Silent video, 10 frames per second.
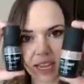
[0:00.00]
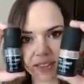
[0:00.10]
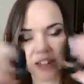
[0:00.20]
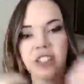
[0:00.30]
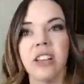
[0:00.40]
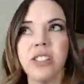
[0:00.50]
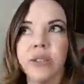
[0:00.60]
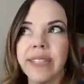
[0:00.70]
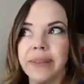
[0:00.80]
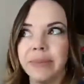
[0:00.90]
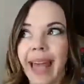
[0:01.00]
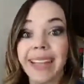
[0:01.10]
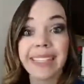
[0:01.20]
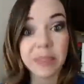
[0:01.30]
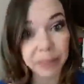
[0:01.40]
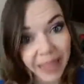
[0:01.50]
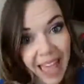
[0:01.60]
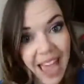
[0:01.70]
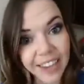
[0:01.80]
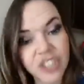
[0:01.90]
There's also some like
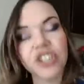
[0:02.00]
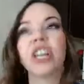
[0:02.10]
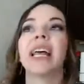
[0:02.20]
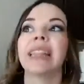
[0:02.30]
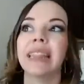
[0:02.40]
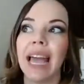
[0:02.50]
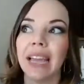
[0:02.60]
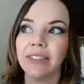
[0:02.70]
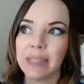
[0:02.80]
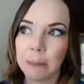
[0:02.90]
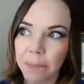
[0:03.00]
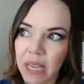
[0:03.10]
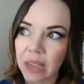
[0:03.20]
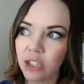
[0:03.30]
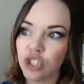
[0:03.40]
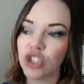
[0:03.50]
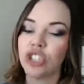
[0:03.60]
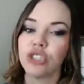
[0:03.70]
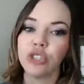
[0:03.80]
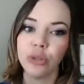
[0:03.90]
Splash, Life's a Beach,
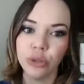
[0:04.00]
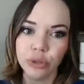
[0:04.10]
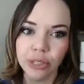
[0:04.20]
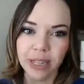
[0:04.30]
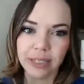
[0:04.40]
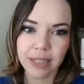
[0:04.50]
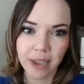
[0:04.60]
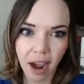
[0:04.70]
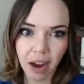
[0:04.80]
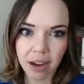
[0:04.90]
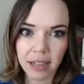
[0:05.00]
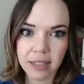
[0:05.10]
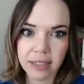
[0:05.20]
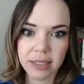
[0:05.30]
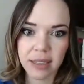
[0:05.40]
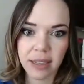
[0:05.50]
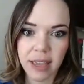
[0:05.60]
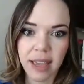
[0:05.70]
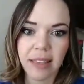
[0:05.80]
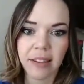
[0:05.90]
Tutus and Tiaras.
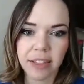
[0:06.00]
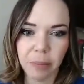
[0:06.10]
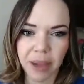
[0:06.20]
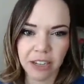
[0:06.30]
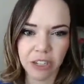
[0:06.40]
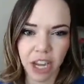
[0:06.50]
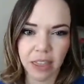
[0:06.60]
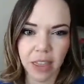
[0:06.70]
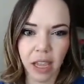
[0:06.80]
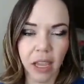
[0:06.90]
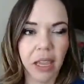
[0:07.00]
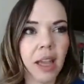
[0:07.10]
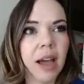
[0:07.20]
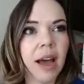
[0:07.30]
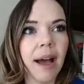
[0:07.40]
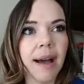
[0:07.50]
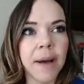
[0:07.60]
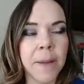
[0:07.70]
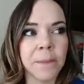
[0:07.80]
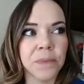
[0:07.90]
There's a bunch, I think,
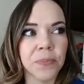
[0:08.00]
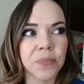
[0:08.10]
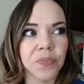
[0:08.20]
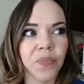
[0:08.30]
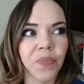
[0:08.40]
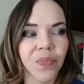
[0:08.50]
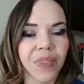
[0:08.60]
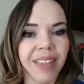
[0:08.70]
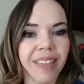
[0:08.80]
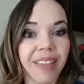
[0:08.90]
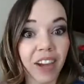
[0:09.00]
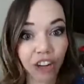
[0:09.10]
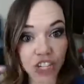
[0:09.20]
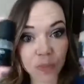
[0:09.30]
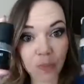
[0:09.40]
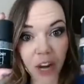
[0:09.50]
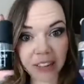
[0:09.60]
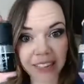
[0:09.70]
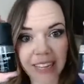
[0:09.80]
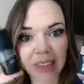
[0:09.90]
that are
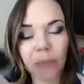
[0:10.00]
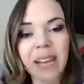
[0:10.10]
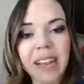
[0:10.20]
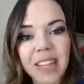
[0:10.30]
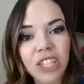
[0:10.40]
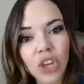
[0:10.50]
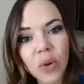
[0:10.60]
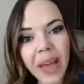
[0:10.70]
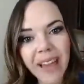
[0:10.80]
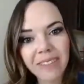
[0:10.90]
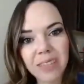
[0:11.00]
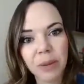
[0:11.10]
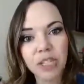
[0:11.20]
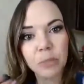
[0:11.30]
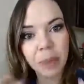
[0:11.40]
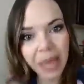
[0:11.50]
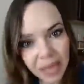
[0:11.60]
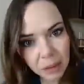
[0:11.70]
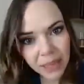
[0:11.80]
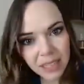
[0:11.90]
sparkly, meaning they don't have as much
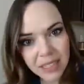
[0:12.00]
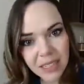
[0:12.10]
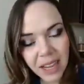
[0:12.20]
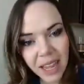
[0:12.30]
pigment.